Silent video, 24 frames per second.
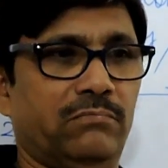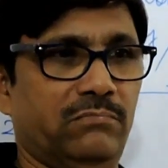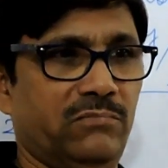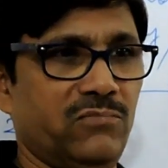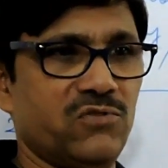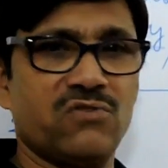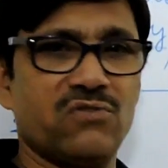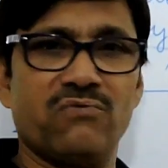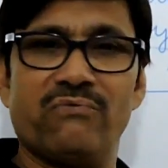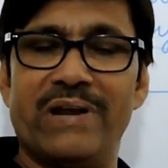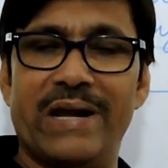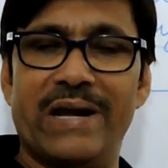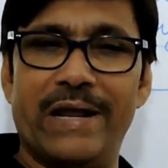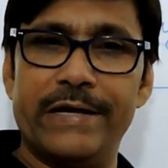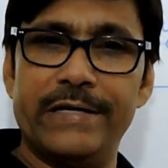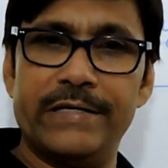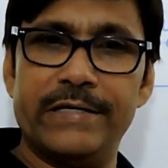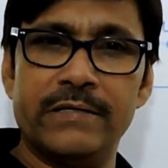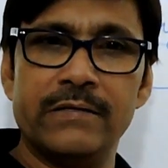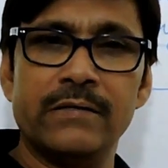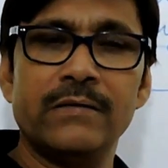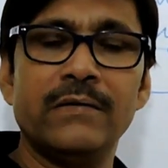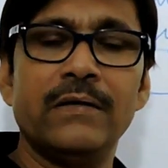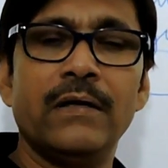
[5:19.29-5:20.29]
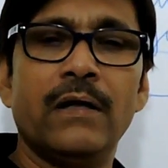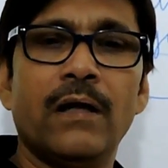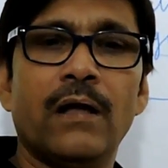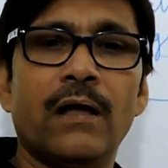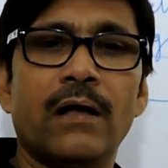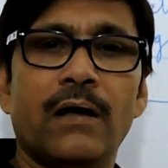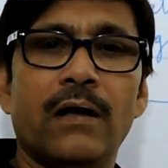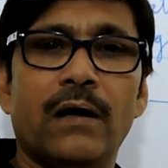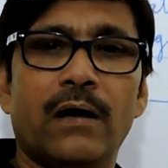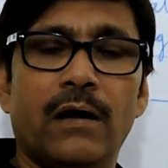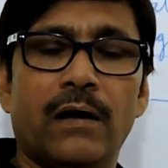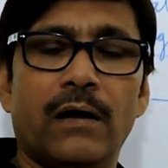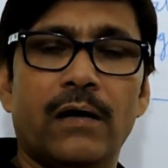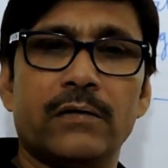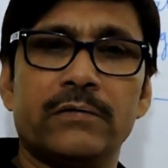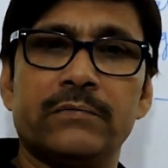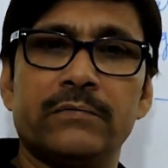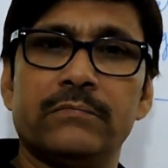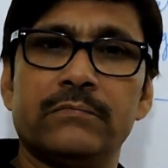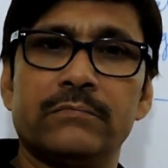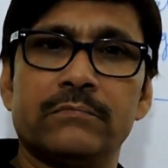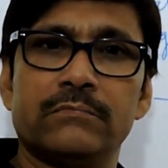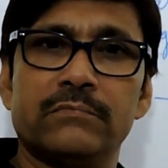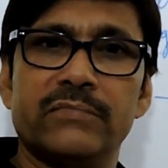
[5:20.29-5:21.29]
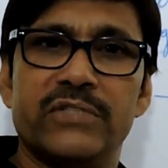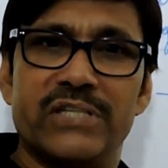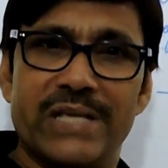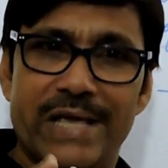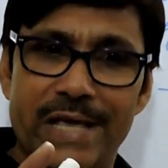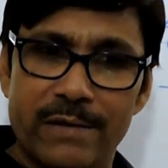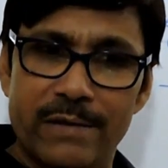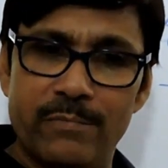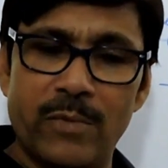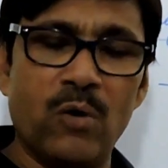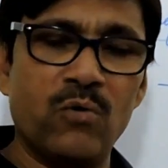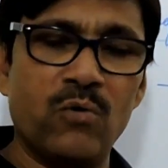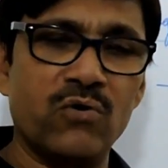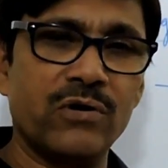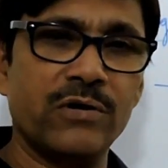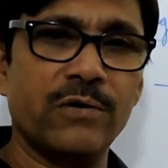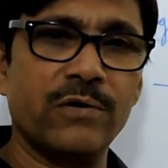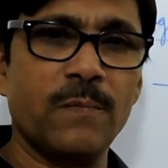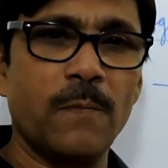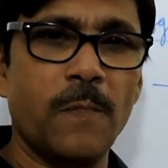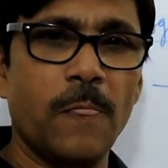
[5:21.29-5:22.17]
So when I say about